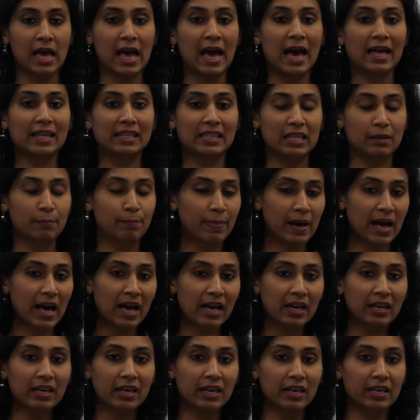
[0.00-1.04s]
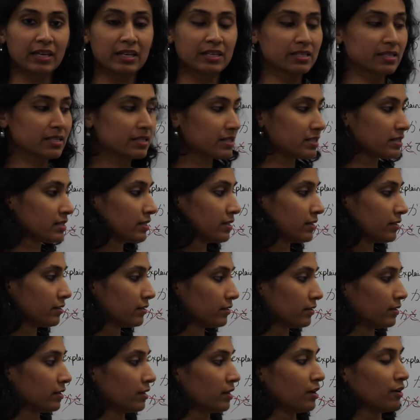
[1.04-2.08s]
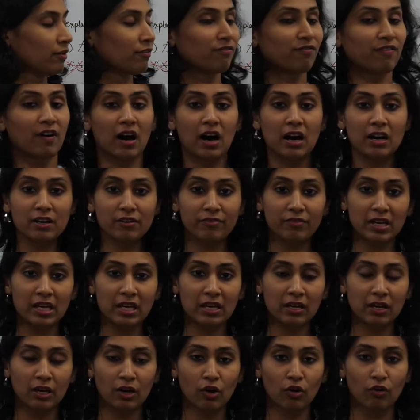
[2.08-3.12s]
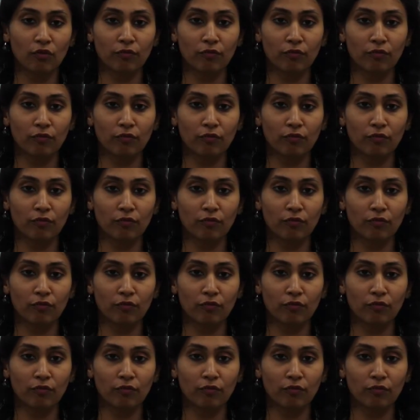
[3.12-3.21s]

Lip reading: And the bag is far away